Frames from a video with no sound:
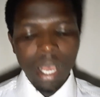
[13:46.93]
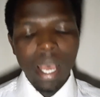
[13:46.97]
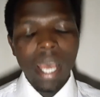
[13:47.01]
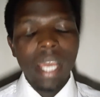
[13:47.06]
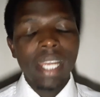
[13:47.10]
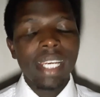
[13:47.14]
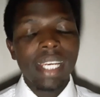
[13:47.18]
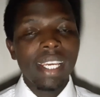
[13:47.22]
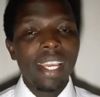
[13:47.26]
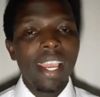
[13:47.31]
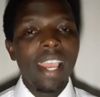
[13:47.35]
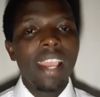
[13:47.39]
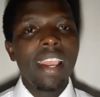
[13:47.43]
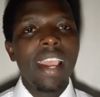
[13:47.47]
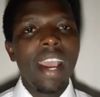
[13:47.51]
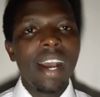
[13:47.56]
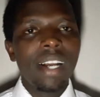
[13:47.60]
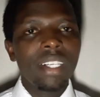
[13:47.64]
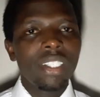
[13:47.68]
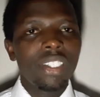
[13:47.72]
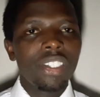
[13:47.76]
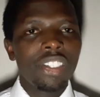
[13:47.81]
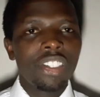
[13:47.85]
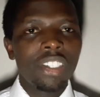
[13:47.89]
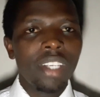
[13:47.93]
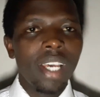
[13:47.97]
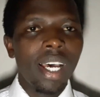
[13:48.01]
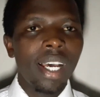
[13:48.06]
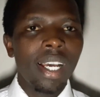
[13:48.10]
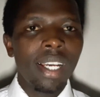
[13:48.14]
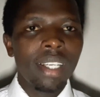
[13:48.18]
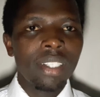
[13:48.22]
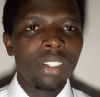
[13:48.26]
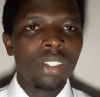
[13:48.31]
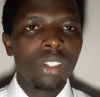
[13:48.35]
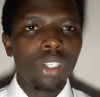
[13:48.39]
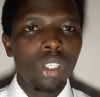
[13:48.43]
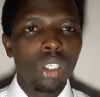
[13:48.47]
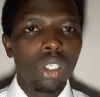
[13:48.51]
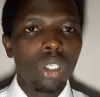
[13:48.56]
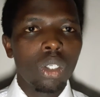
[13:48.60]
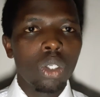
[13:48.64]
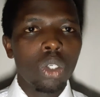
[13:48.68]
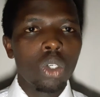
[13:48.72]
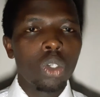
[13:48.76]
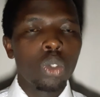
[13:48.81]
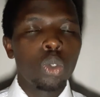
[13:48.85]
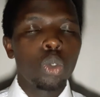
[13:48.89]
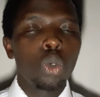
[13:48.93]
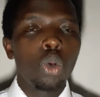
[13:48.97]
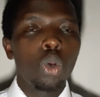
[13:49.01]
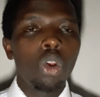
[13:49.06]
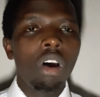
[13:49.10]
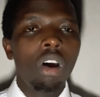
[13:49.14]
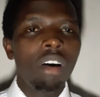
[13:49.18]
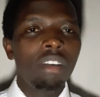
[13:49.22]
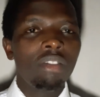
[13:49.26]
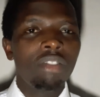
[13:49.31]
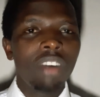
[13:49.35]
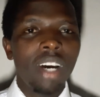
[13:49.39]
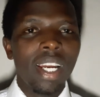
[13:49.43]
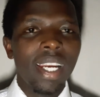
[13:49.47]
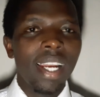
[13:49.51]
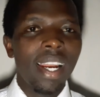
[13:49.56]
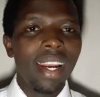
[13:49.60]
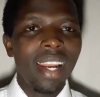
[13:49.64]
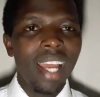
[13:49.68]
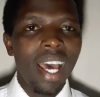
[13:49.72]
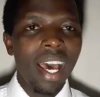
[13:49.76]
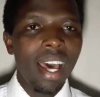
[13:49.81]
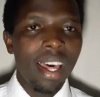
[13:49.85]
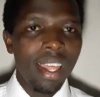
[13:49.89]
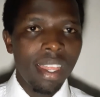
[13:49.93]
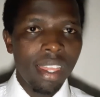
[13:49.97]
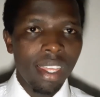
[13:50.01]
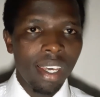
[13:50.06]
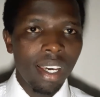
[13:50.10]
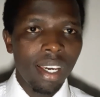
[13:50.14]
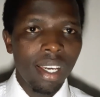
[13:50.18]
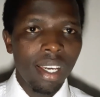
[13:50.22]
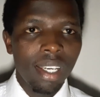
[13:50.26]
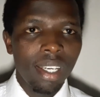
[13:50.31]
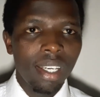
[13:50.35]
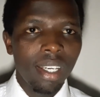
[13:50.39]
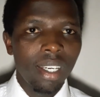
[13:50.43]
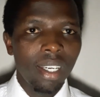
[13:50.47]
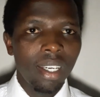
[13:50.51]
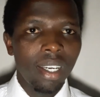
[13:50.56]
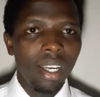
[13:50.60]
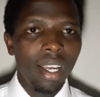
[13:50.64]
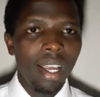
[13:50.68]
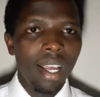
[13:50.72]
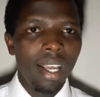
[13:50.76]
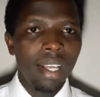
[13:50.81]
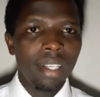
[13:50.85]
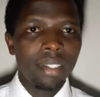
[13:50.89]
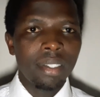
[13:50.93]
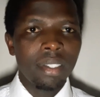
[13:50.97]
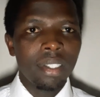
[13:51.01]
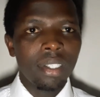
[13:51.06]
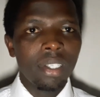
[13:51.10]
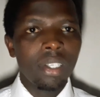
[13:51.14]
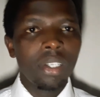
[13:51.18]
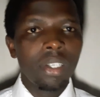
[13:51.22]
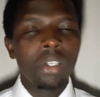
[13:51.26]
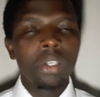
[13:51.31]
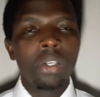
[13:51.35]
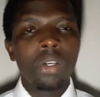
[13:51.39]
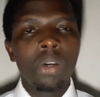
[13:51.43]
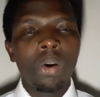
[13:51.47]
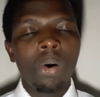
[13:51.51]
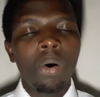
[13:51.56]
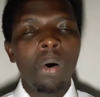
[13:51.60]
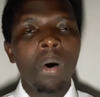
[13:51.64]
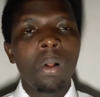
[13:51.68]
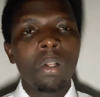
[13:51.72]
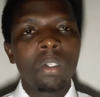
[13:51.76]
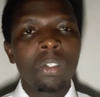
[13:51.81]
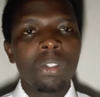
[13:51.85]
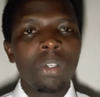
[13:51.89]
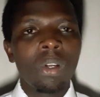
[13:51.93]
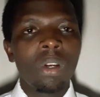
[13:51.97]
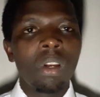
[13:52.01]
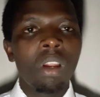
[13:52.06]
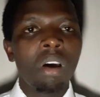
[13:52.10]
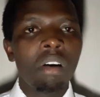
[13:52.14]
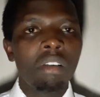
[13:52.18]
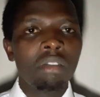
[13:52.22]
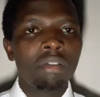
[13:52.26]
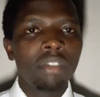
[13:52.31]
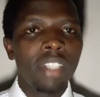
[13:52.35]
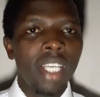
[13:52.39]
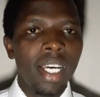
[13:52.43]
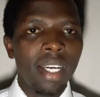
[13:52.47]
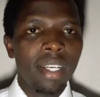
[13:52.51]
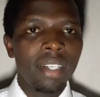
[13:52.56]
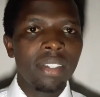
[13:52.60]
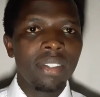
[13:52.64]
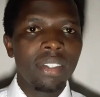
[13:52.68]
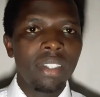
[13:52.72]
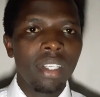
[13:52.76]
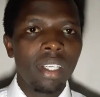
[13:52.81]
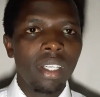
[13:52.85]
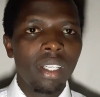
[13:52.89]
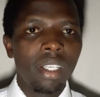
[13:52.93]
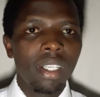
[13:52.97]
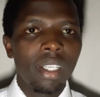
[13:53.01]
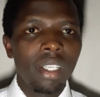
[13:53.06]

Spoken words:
And he urges us to love one another as he also loved us.